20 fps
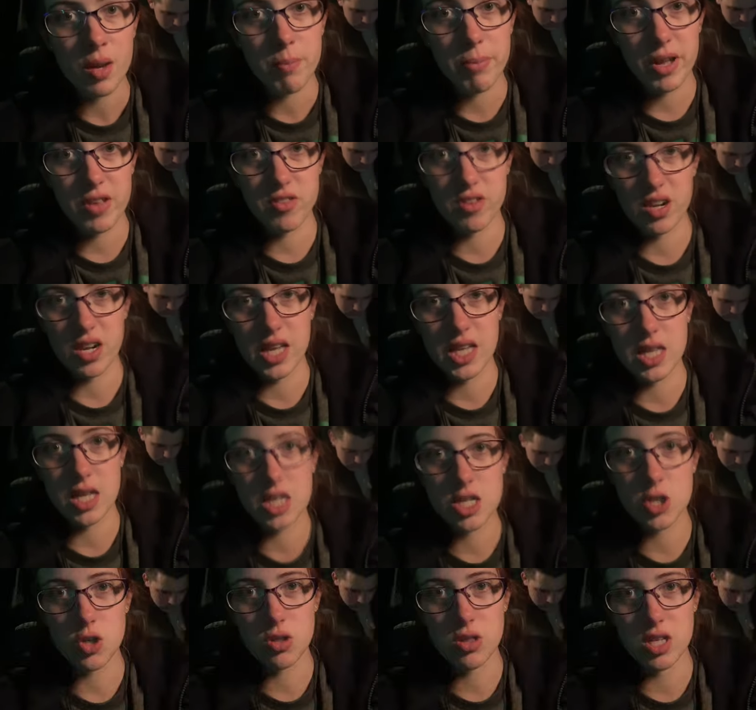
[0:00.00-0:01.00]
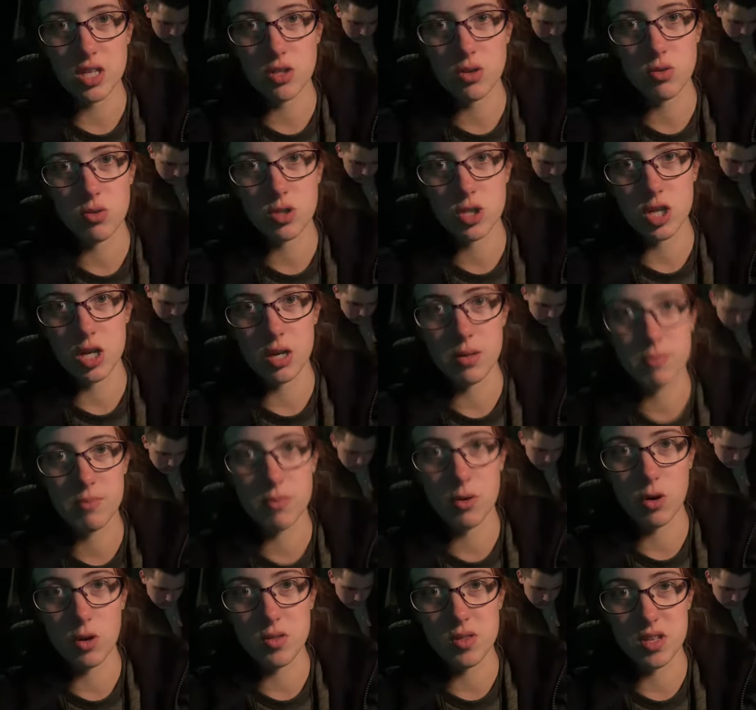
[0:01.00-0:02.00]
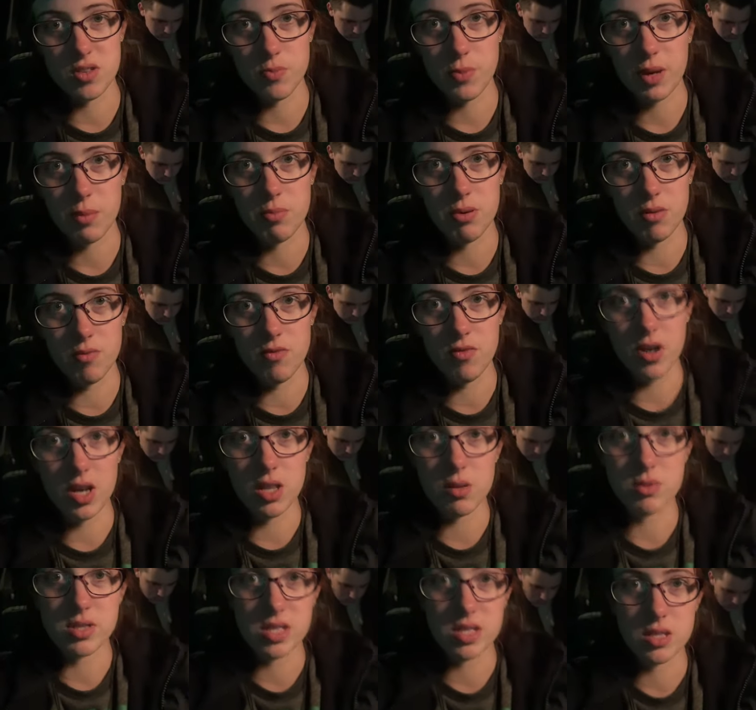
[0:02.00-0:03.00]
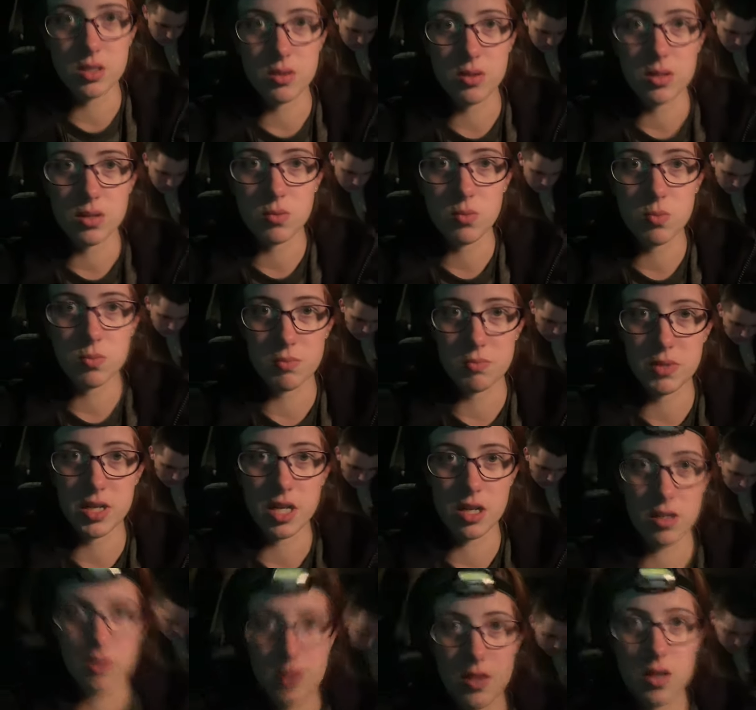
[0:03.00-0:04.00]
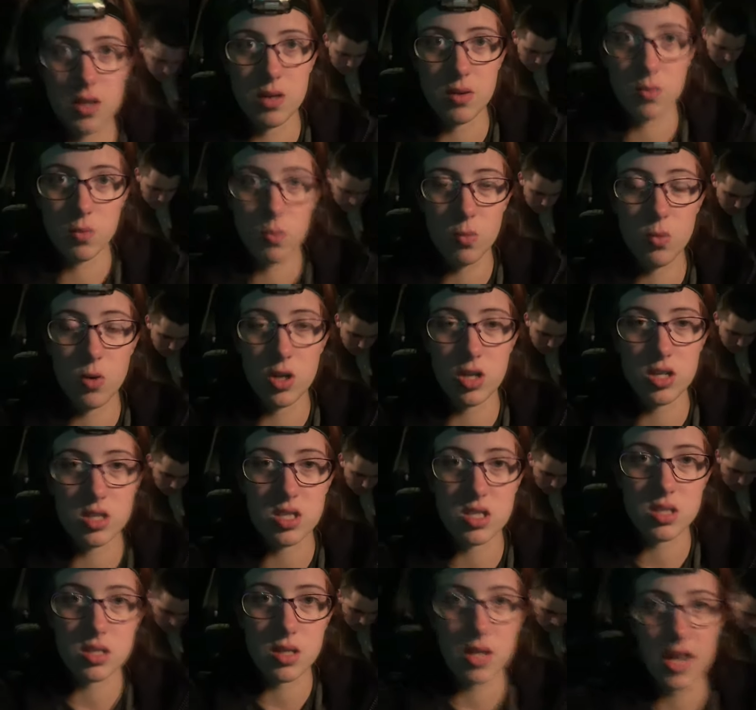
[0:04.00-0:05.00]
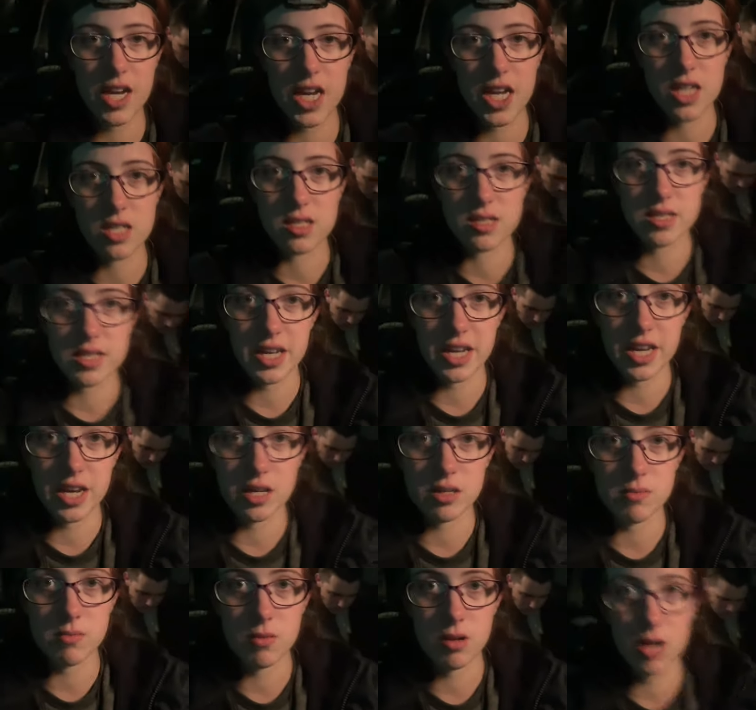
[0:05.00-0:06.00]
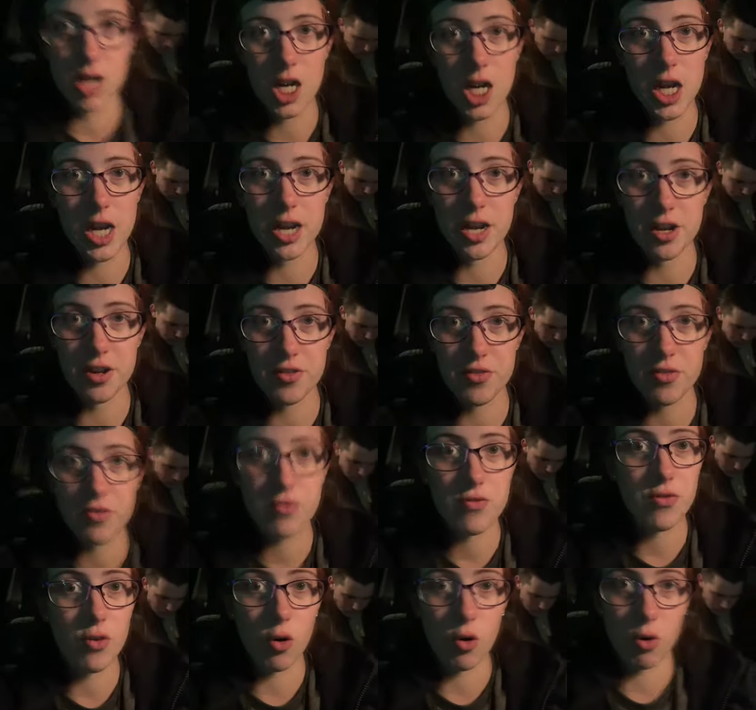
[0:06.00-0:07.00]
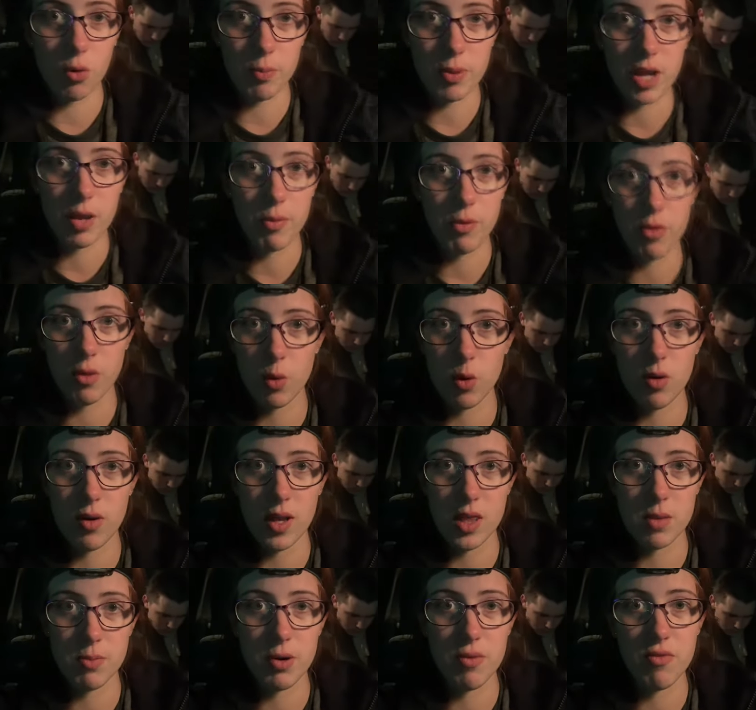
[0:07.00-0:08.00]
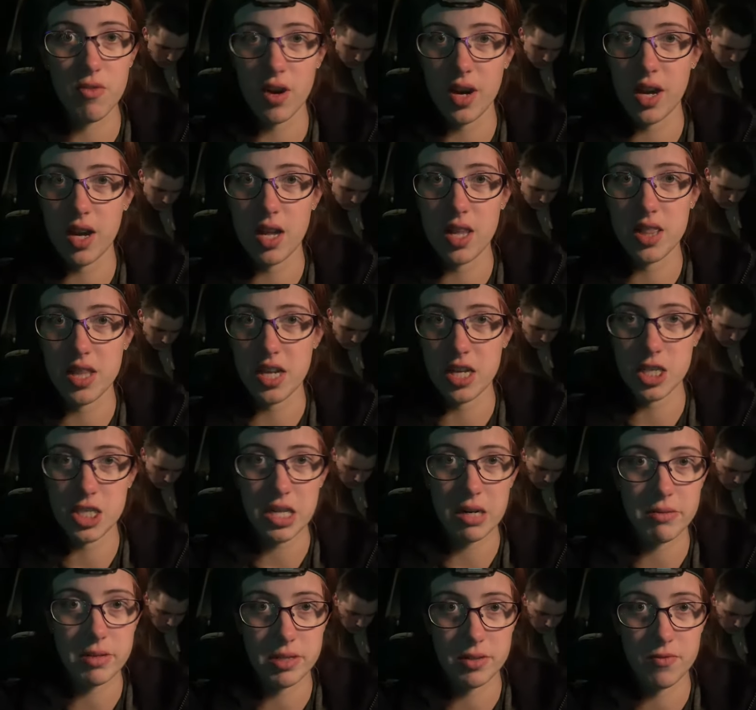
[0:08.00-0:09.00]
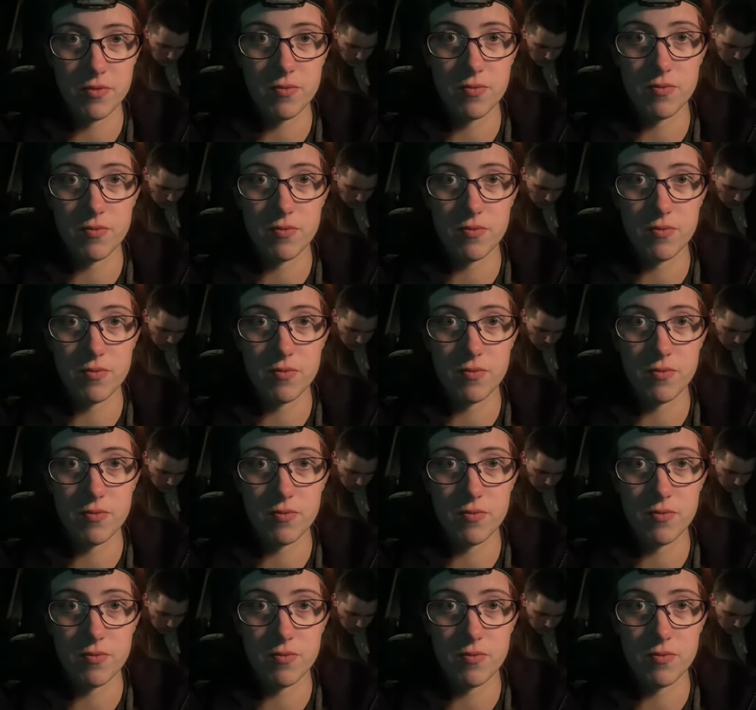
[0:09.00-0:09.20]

basically they shone their torch um, on this big bonfire that was in the middle of the woods and it alerted four people that were around the bonfire and they shouted